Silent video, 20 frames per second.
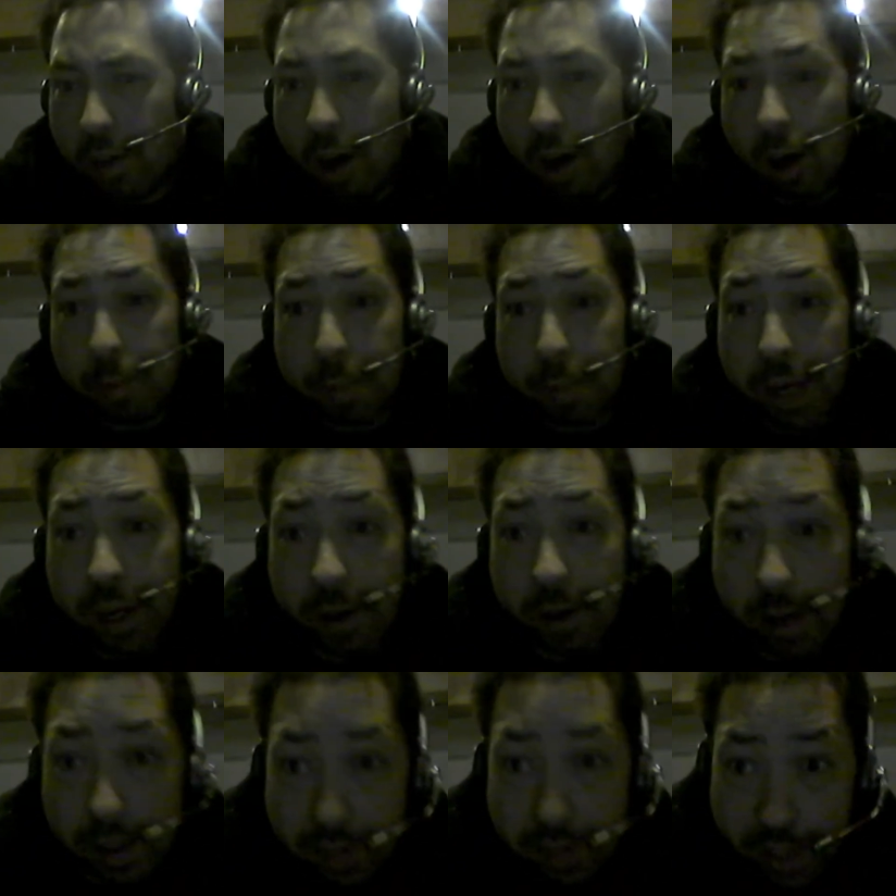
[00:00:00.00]
are
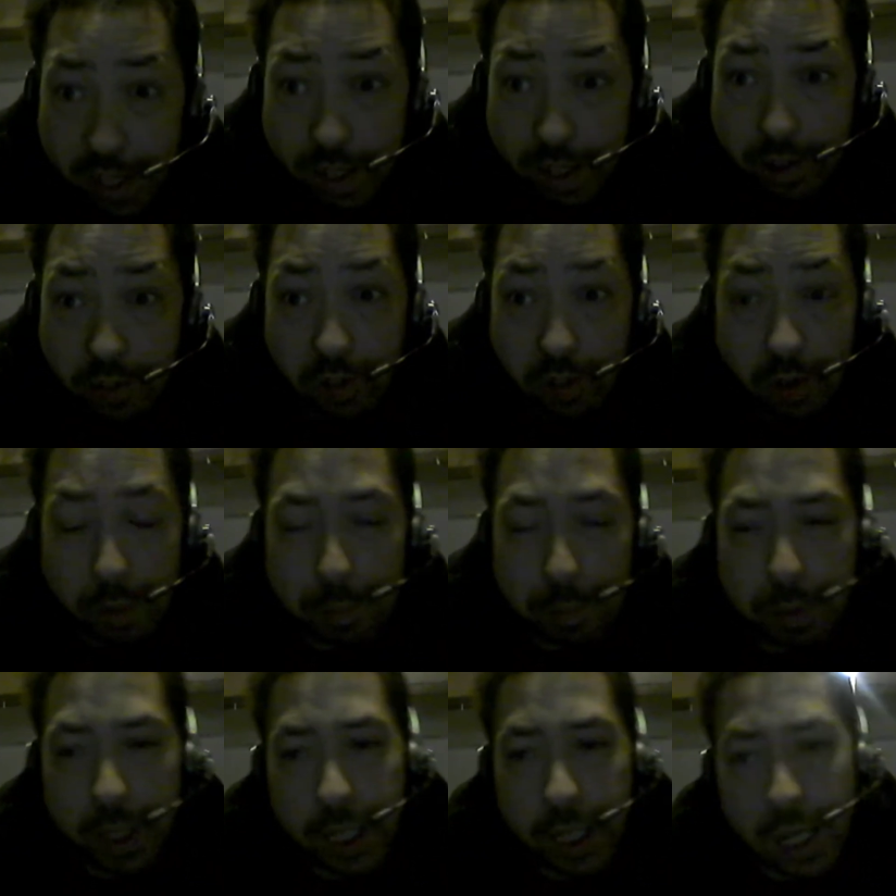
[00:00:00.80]
better antennas,
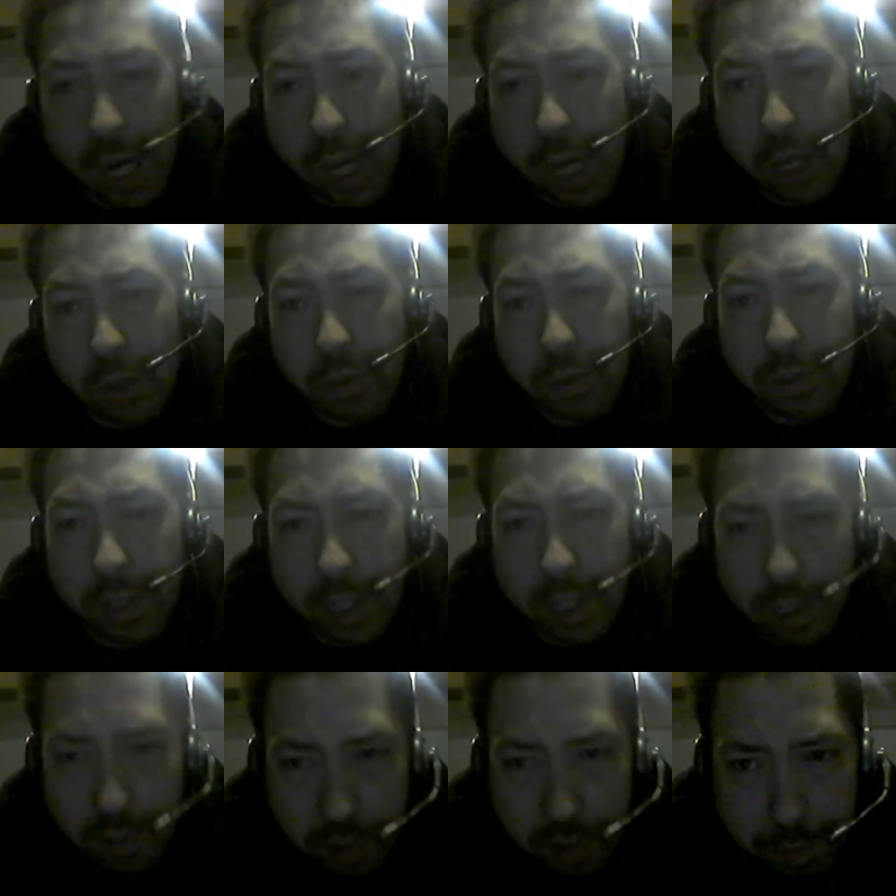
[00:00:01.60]
but I don't
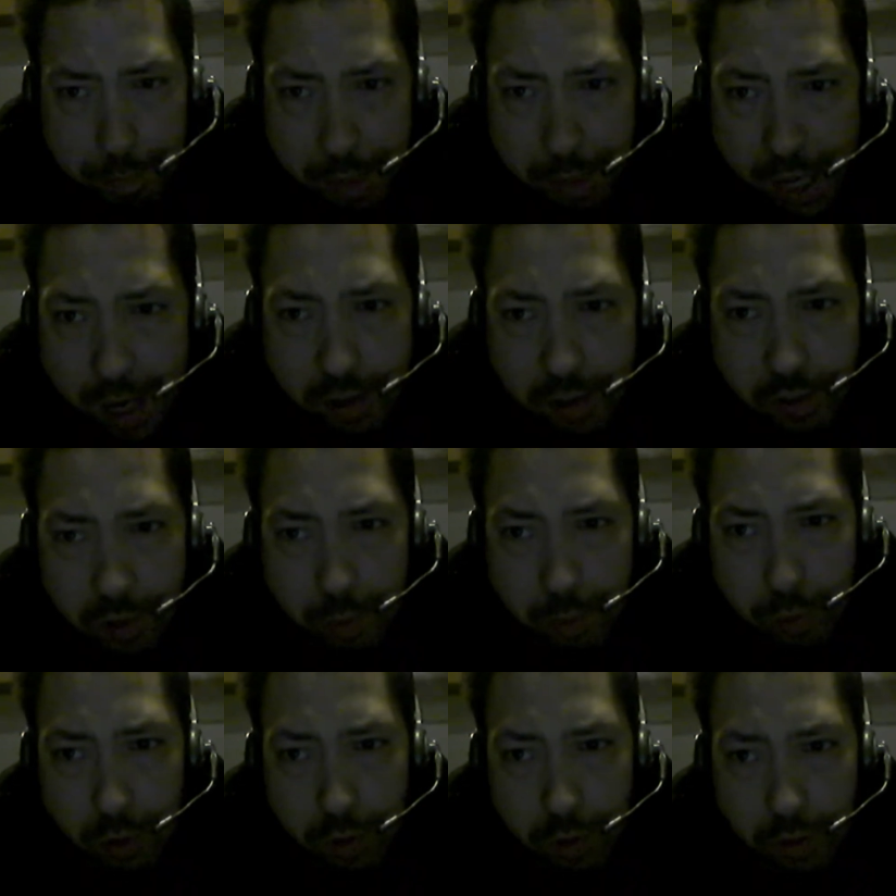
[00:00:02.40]
think it's
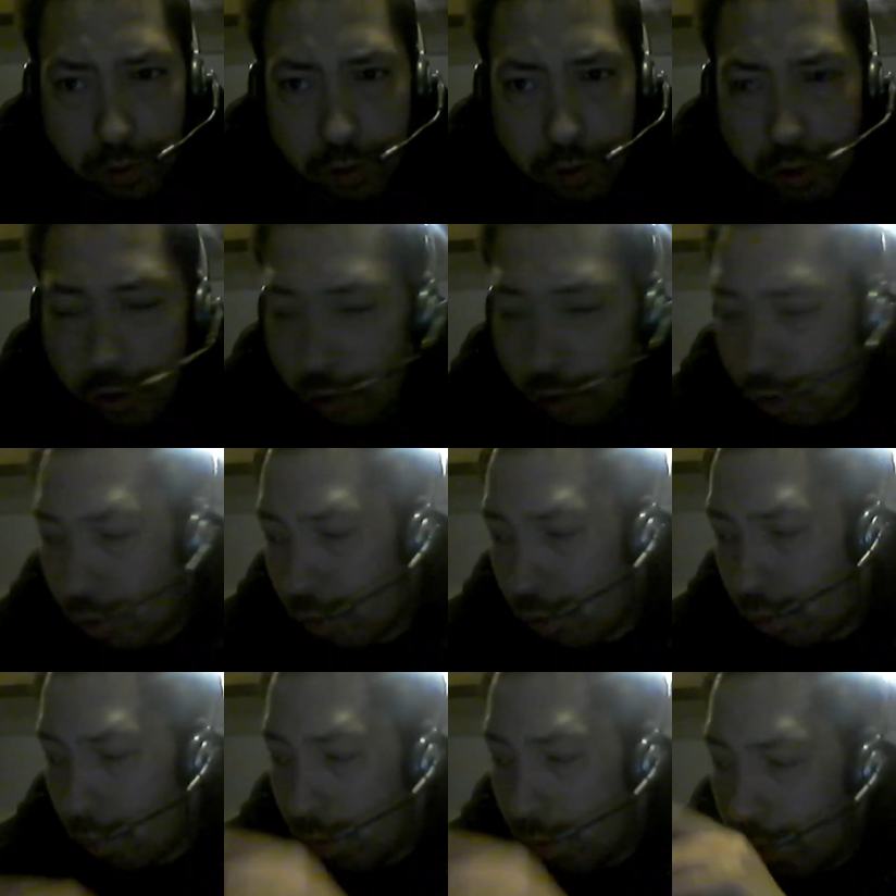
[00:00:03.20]
impossible
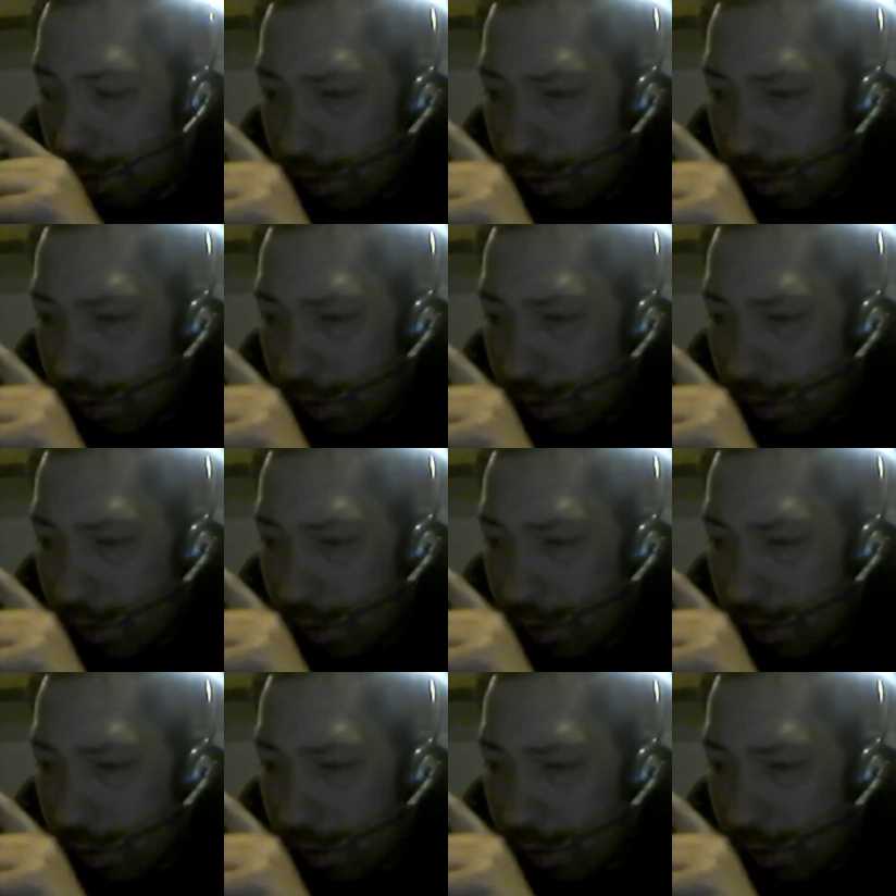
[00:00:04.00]
to,